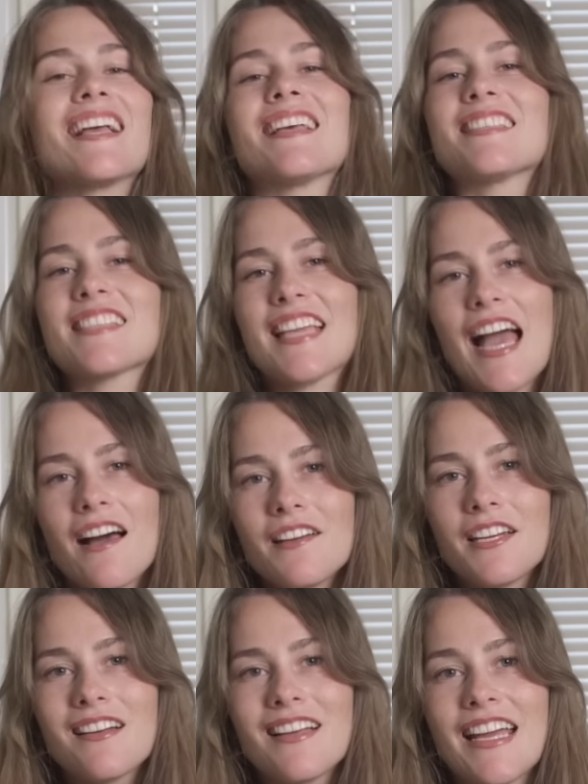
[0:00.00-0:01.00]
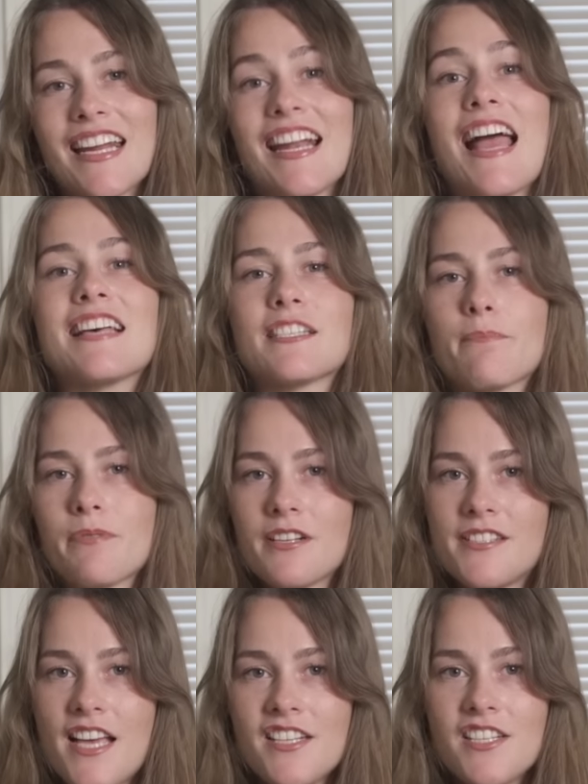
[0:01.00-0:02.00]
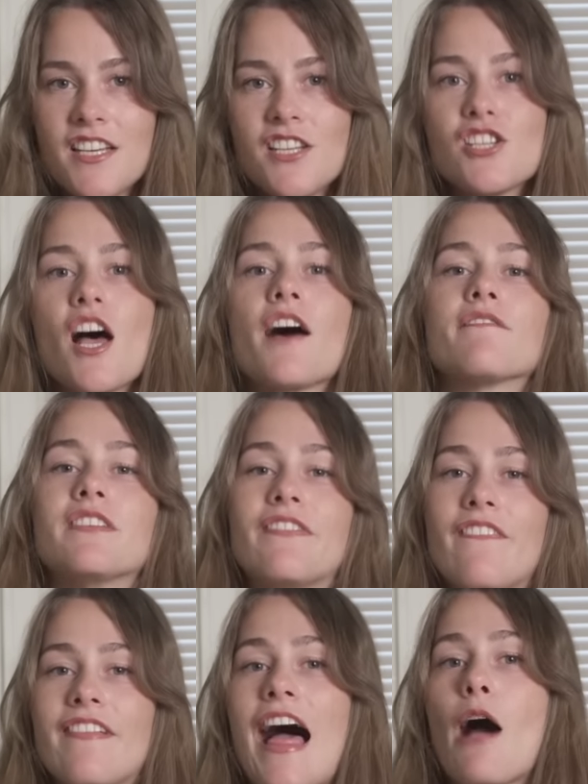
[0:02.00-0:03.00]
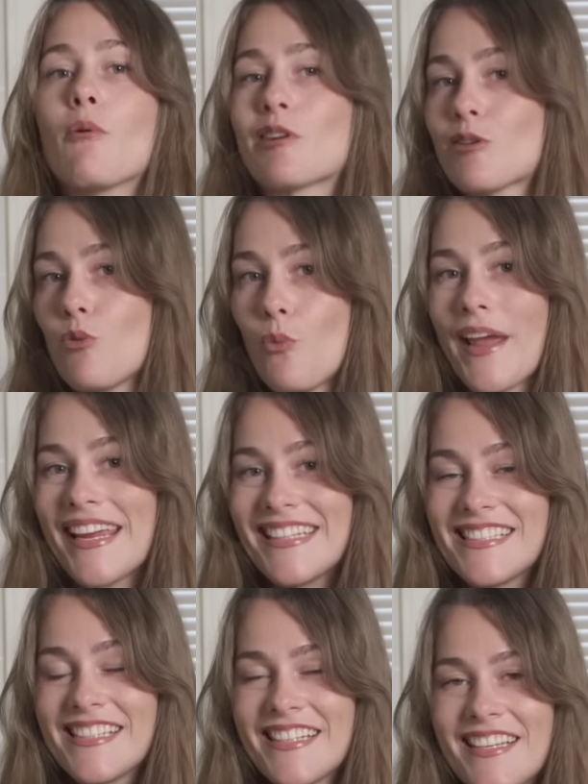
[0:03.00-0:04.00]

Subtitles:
is calculated as a percentage of the flour weight.